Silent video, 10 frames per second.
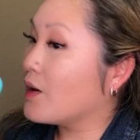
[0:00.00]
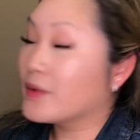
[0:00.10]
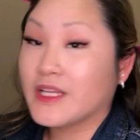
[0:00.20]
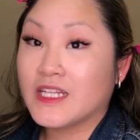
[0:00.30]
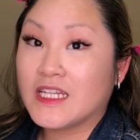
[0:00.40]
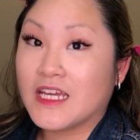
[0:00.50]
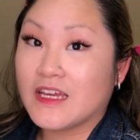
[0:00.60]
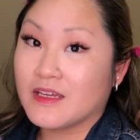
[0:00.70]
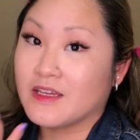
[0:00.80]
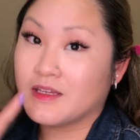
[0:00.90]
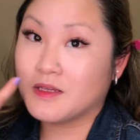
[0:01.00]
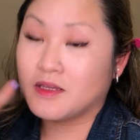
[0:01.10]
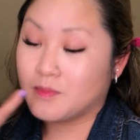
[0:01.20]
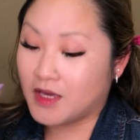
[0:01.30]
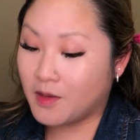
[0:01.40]
I really need to get
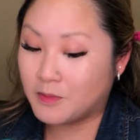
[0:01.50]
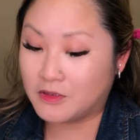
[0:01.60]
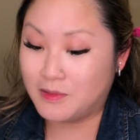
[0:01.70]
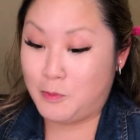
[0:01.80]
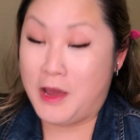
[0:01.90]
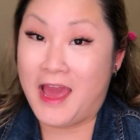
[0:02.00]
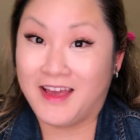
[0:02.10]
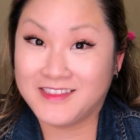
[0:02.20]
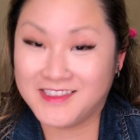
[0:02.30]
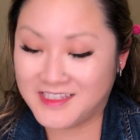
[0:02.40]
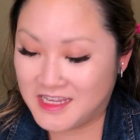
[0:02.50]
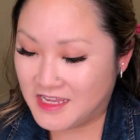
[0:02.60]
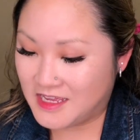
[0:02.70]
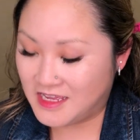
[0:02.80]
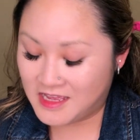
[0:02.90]
my upper lip wax.
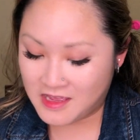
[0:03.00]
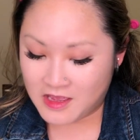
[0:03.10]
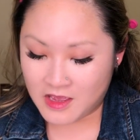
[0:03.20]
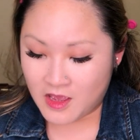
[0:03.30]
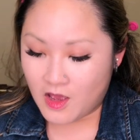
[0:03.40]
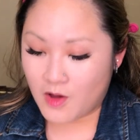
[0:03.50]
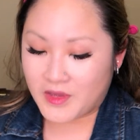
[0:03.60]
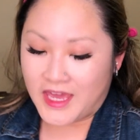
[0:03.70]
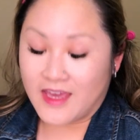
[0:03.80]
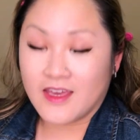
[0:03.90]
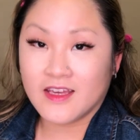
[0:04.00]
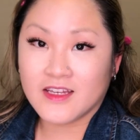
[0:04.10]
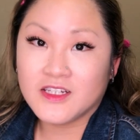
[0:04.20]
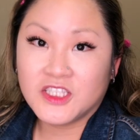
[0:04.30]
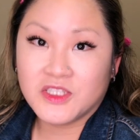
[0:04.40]
Okay,
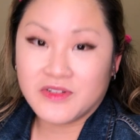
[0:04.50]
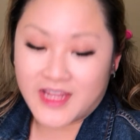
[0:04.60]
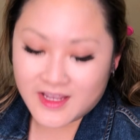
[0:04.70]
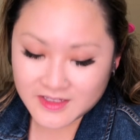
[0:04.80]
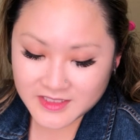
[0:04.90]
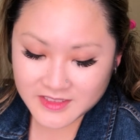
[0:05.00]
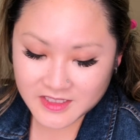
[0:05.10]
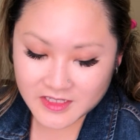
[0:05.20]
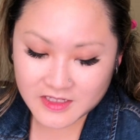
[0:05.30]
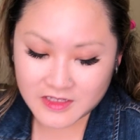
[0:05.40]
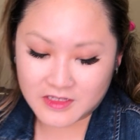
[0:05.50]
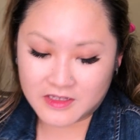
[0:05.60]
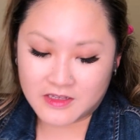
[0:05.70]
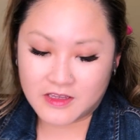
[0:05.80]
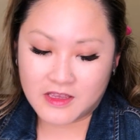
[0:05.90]
so next
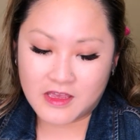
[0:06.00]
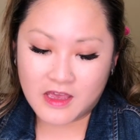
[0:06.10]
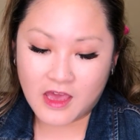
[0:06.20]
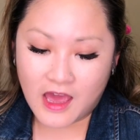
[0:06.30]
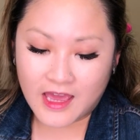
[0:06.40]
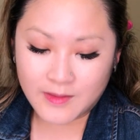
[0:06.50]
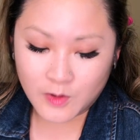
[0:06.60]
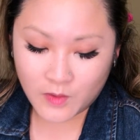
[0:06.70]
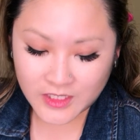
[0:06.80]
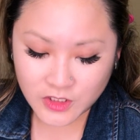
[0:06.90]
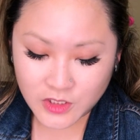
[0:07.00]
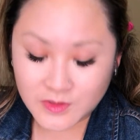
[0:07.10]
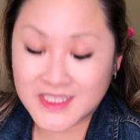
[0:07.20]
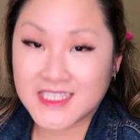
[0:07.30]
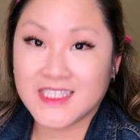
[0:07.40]
I am going
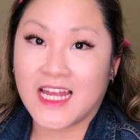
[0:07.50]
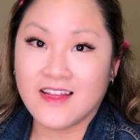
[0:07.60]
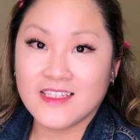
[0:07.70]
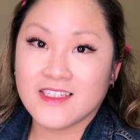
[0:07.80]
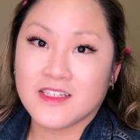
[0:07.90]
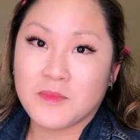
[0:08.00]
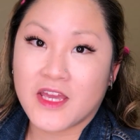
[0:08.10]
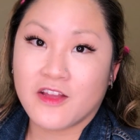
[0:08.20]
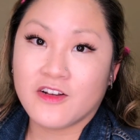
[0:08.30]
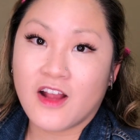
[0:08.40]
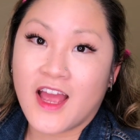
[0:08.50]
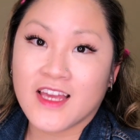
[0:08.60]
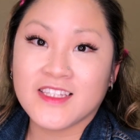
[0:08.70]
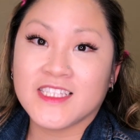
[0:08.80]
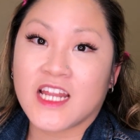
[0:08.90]
to set my under
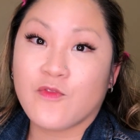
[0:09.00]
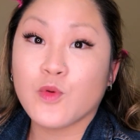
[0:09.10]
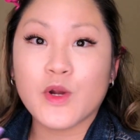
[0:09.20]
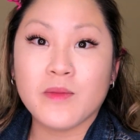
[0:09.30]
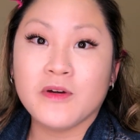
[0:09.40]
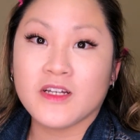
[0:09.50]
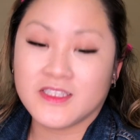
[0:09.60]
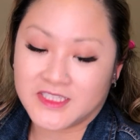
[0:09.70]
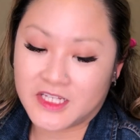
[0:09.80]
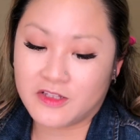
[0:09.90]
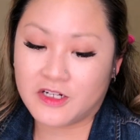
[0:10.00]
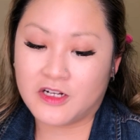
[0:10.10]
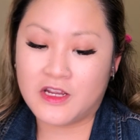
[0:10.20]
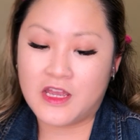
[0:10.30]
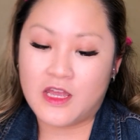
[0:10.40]
eyes and everywhere I put
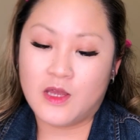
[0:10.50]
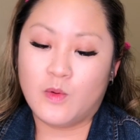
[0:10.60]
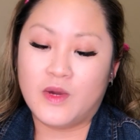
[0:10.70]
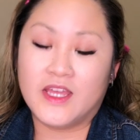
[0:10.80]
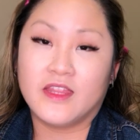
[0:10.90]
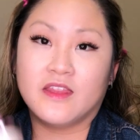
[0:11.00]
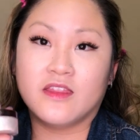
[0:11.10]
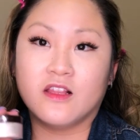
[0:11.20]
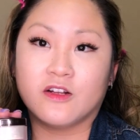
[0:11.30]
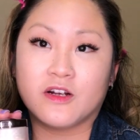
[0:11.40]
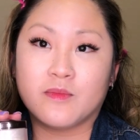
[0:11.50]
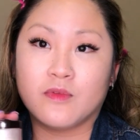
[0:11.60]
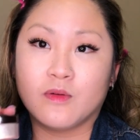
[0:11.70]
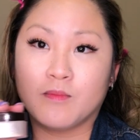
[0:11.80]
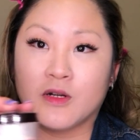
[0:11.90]
concealer with the
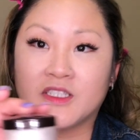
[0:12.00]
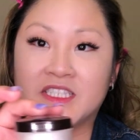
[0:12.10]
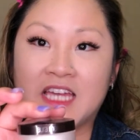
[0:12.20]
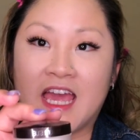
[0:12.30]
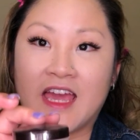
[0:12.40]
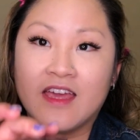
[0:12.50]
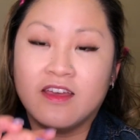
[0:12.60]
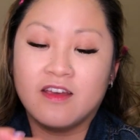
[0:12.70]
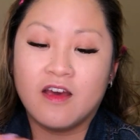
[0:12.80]
Mercier